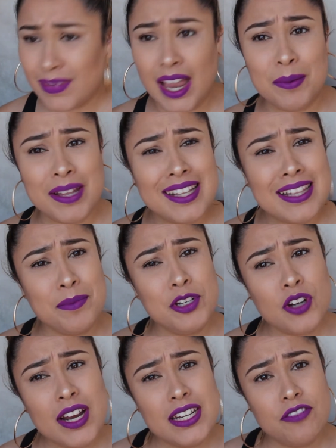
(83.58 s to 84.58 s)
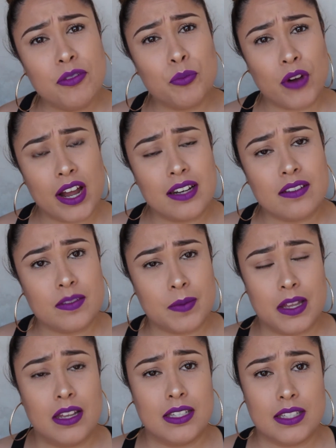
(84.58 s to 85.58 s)
I'm like let me try a different brand of
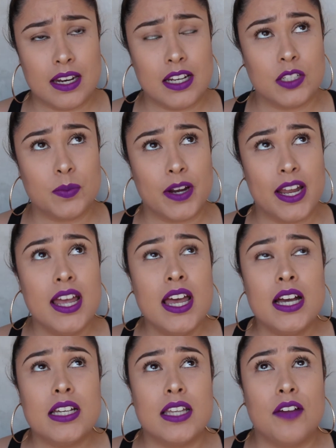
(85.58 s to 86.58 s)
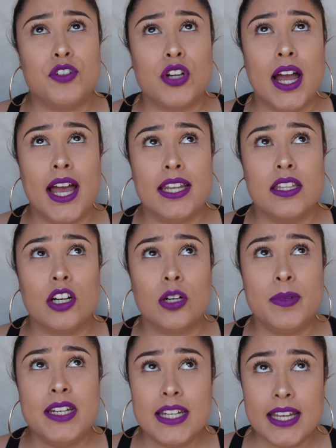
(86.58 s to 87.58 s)
sp setting spray because I've tried the
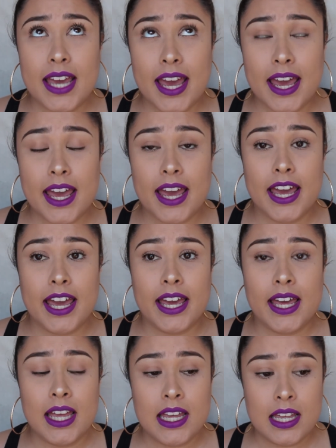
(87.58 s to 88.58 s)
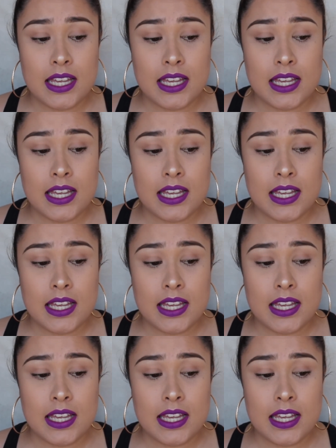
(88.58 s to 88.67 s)
Urban Decay,